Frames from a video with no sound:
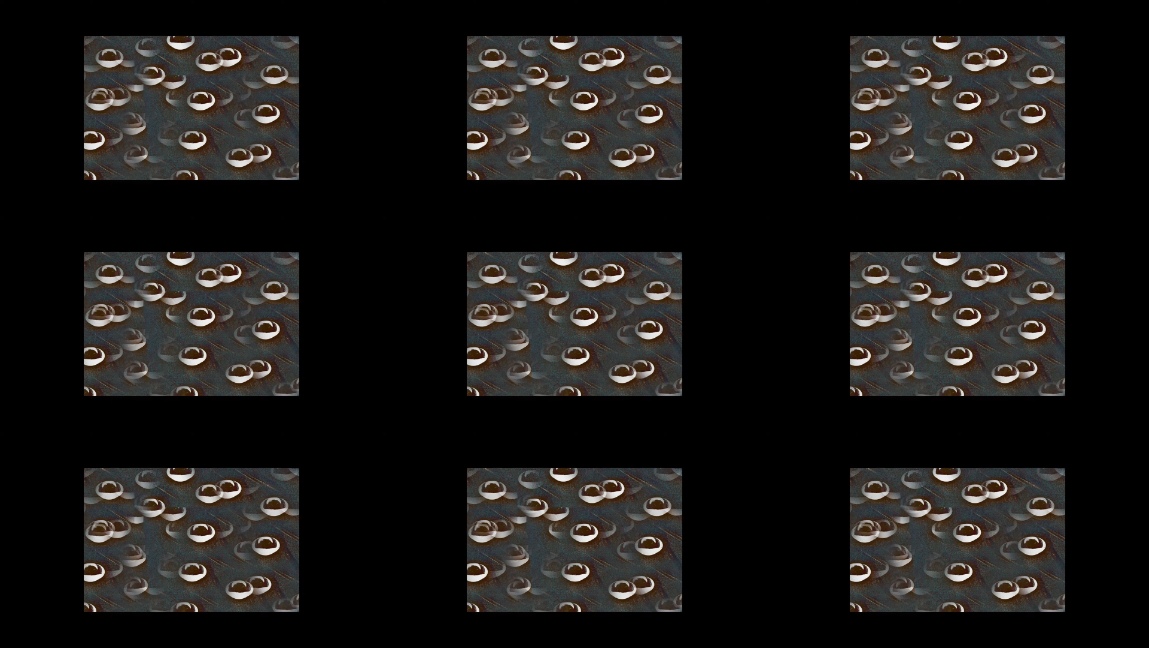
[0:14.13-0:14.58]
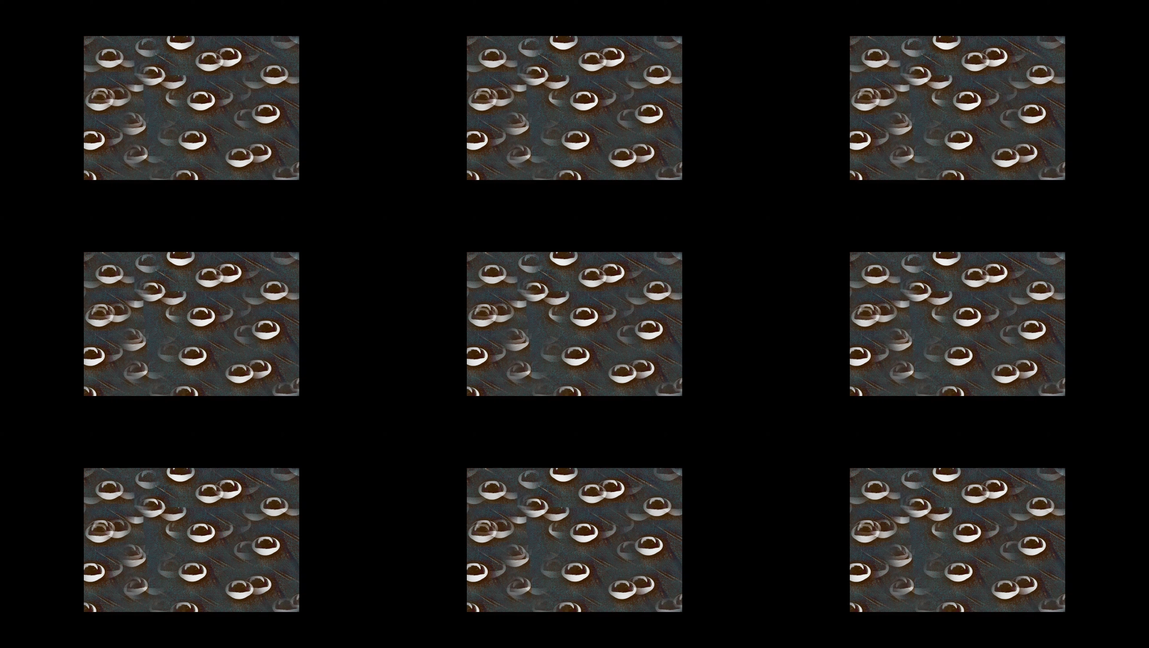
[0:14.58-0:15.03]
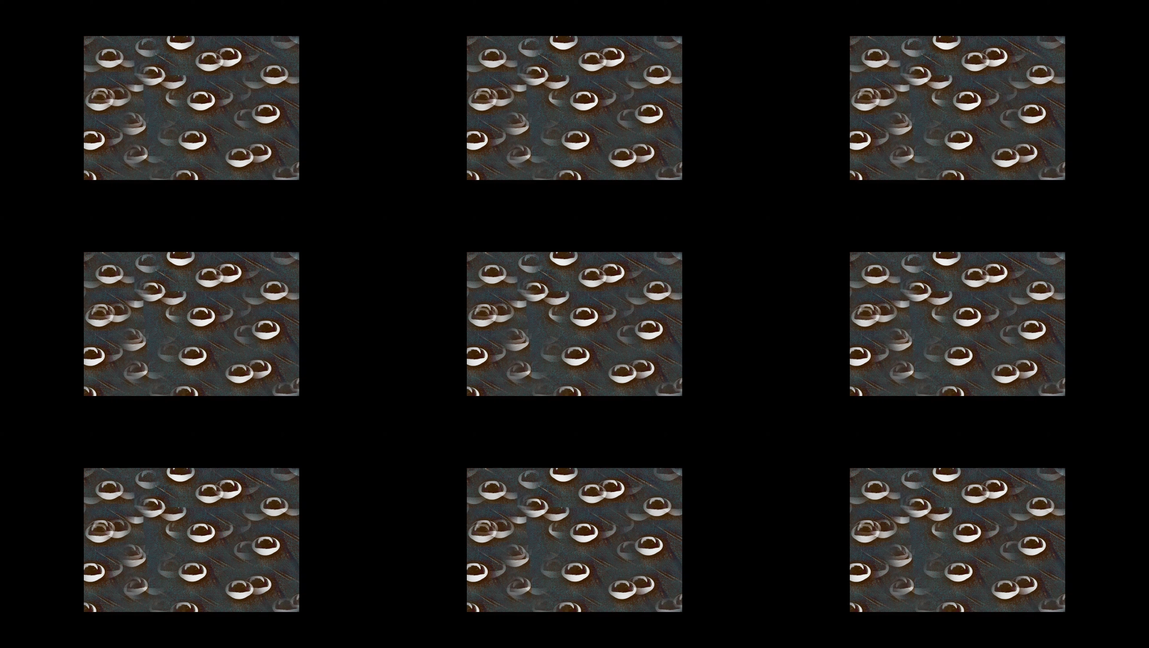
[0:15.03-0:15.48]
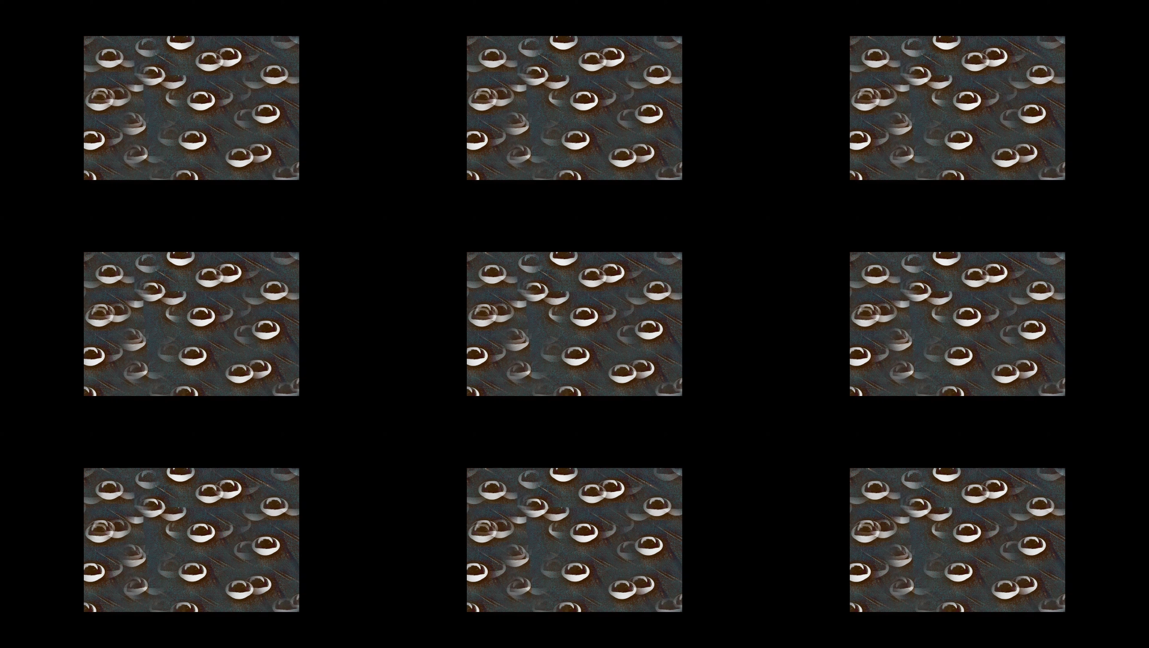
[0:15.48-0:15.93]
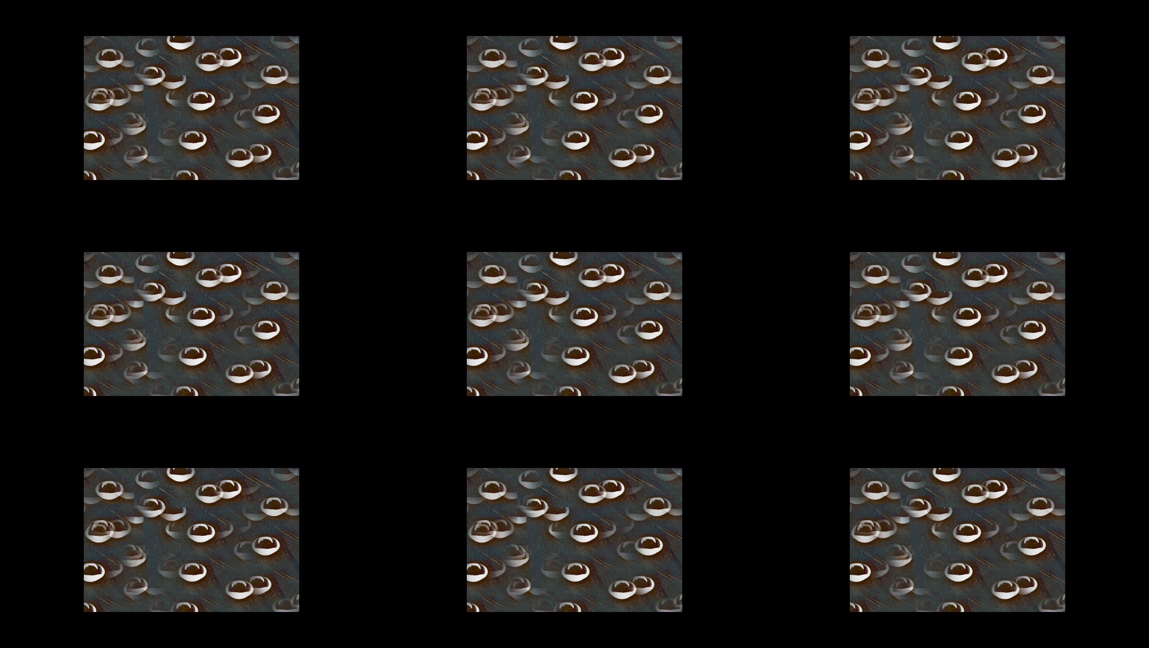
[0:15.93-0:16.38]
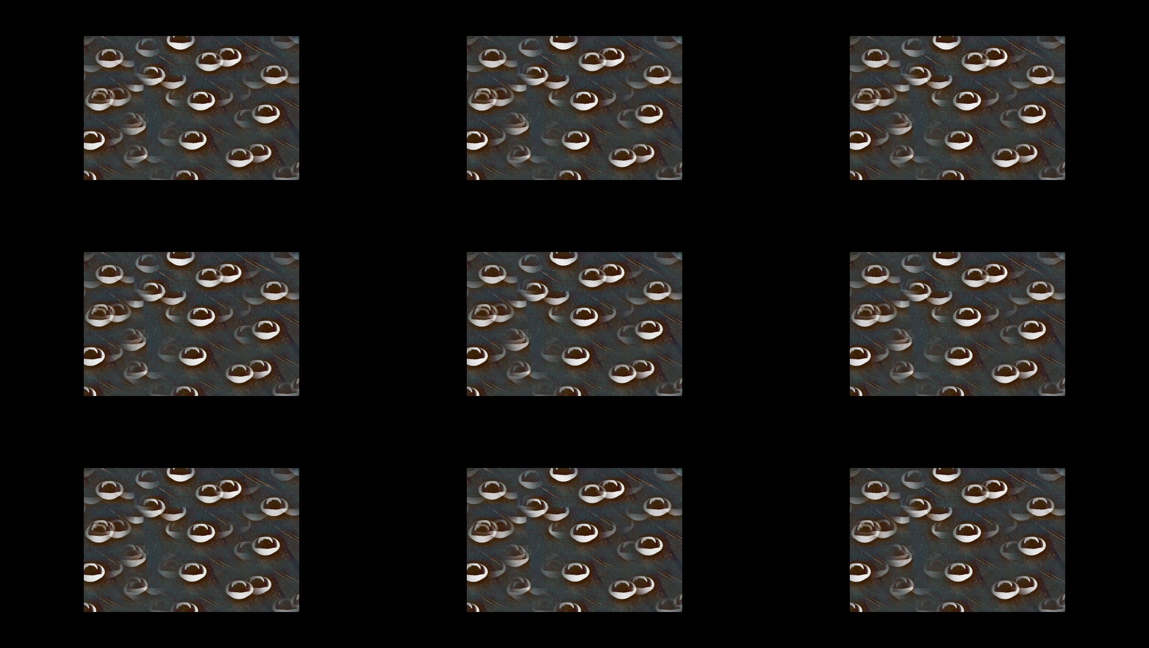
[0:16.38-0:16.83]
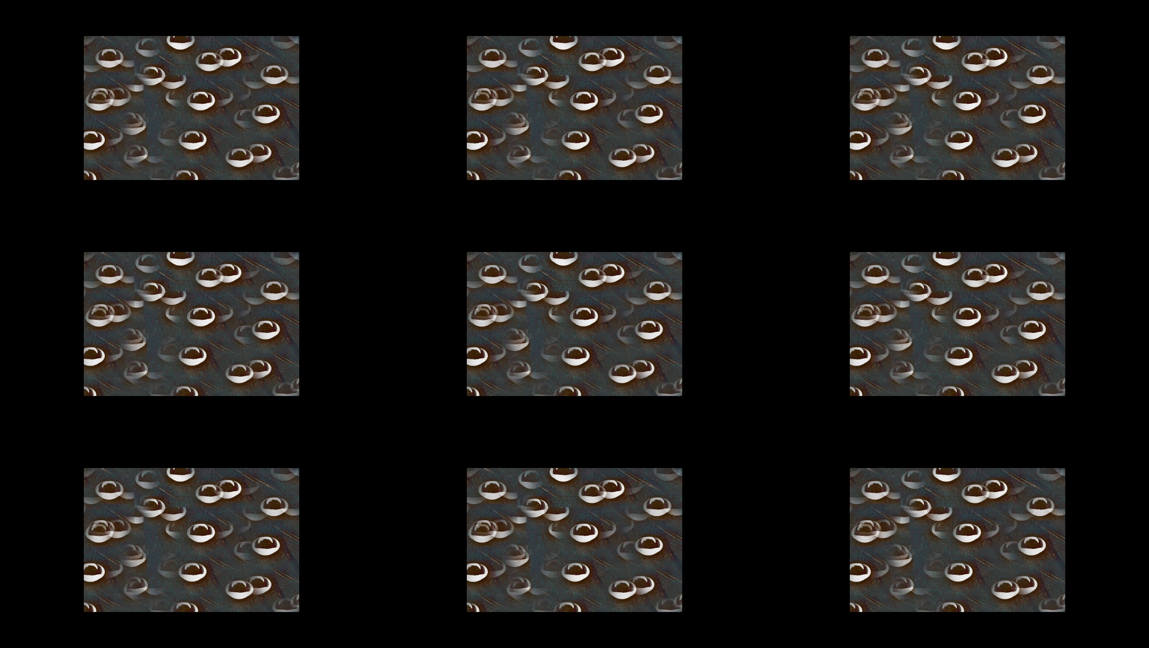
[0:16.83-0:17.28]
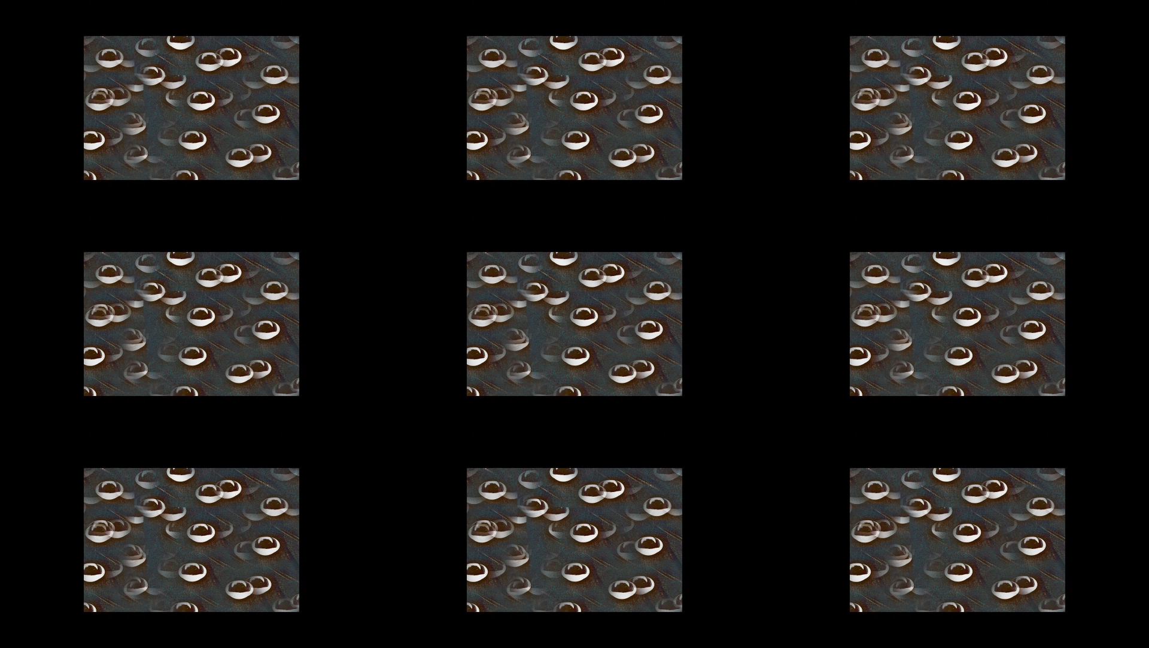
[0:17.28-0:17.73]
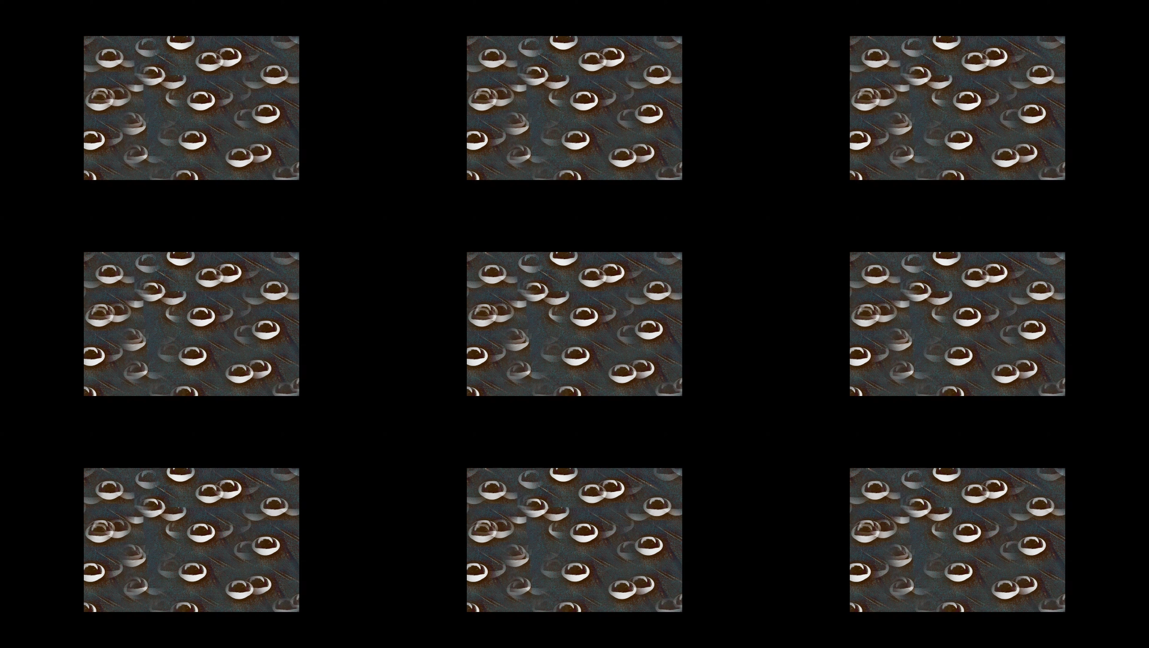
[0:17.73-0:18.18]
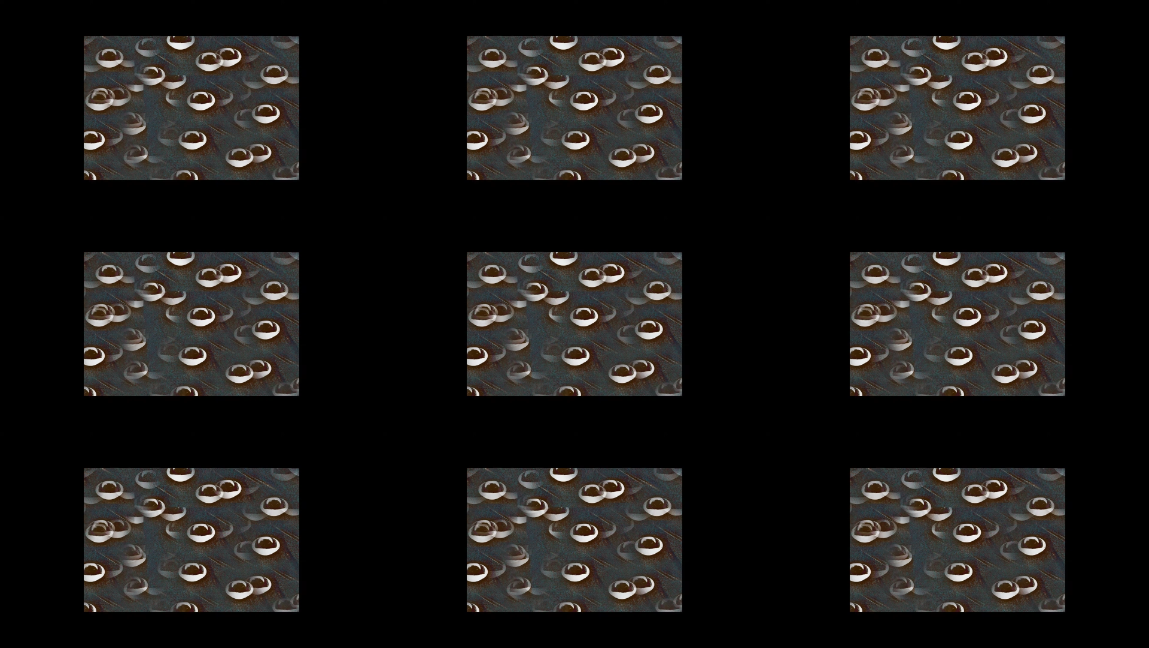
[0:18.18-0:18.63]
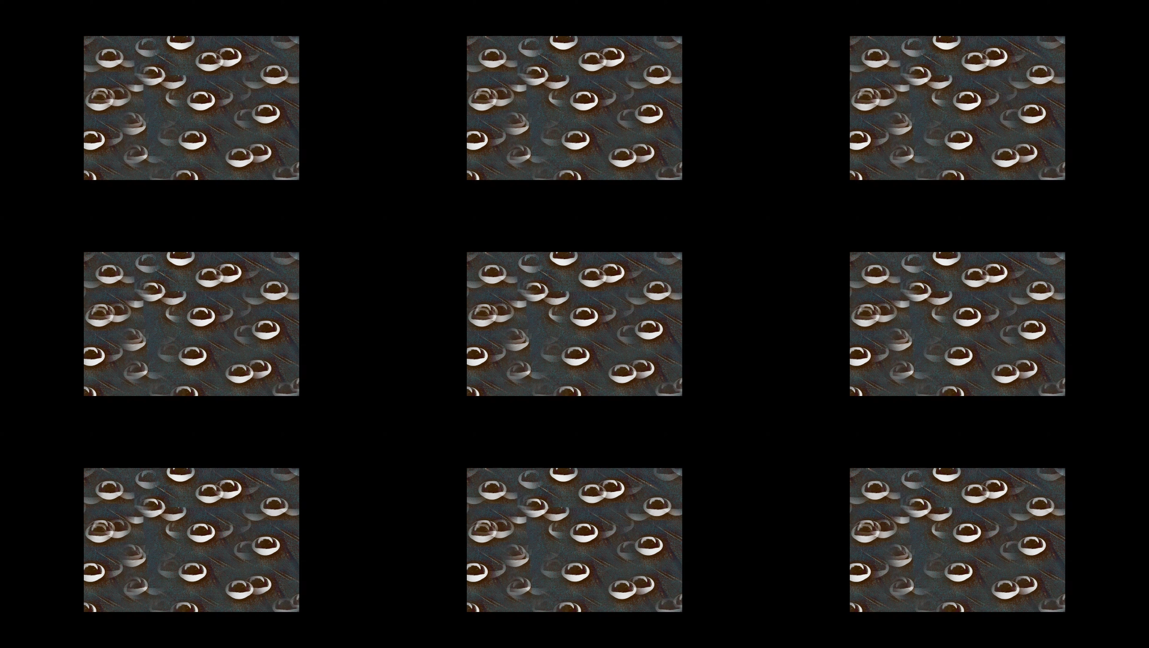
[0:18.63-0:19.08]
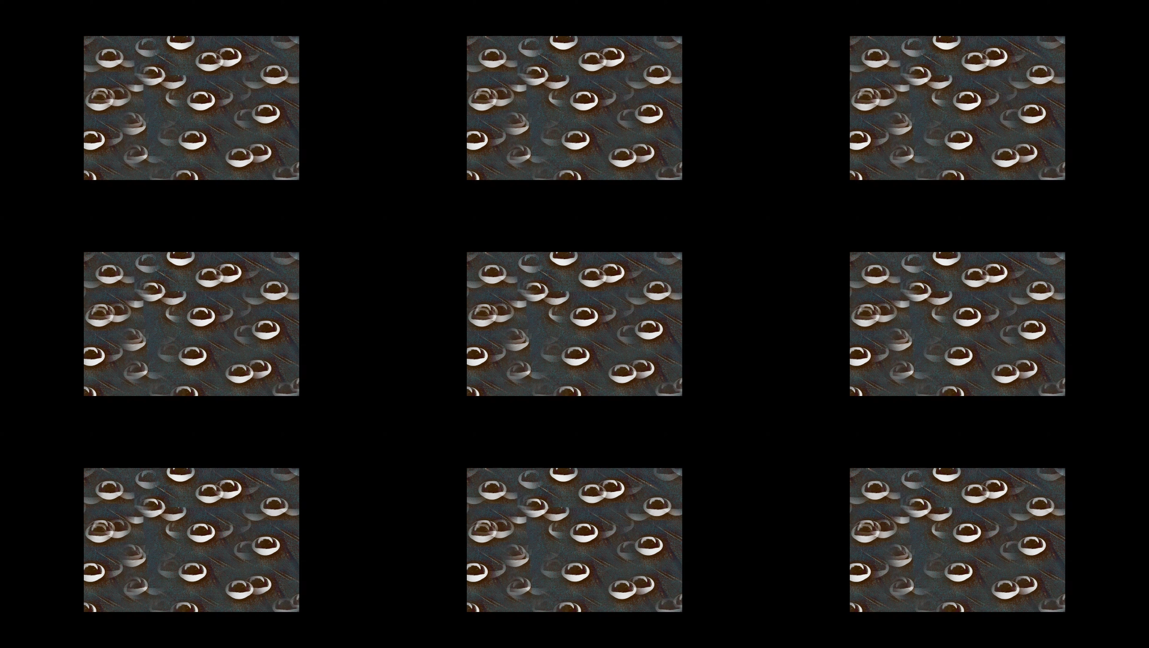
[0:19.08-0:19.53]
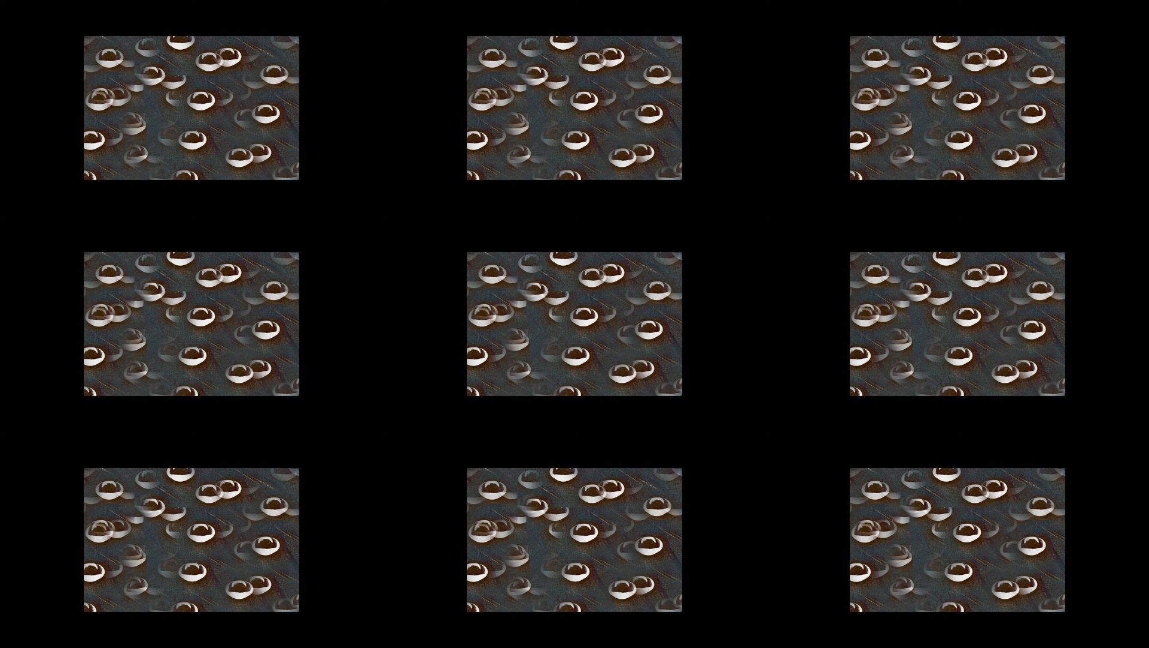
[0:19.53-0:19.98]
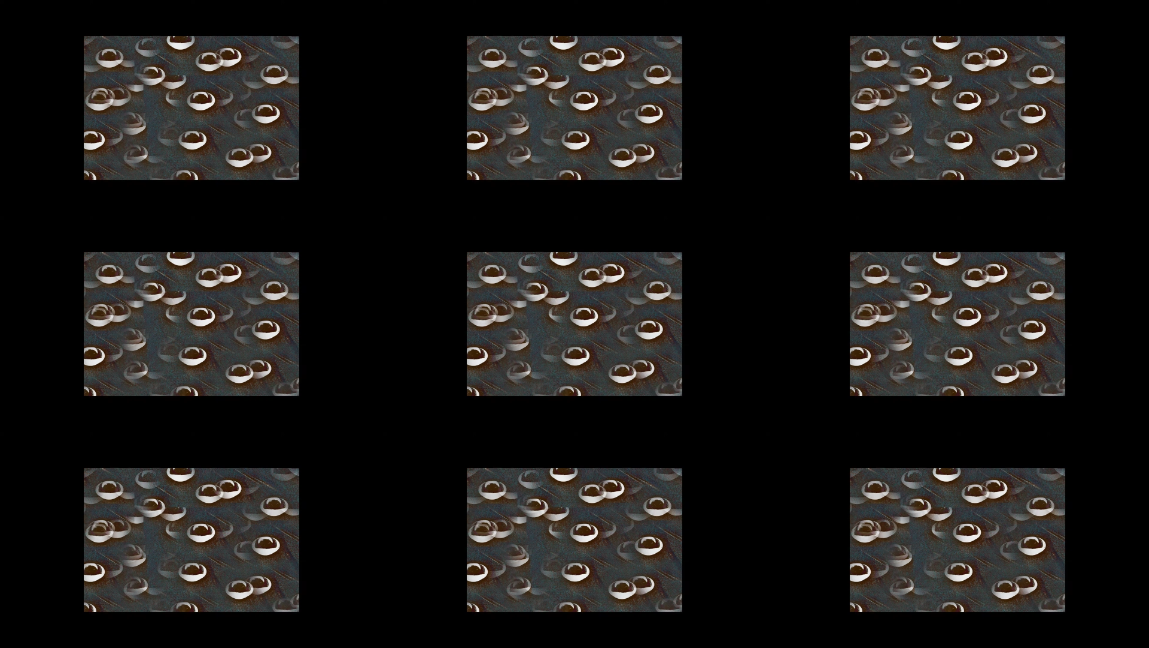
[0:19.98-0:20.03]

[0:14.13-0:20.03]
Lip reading: Nobody's mouth can be seen.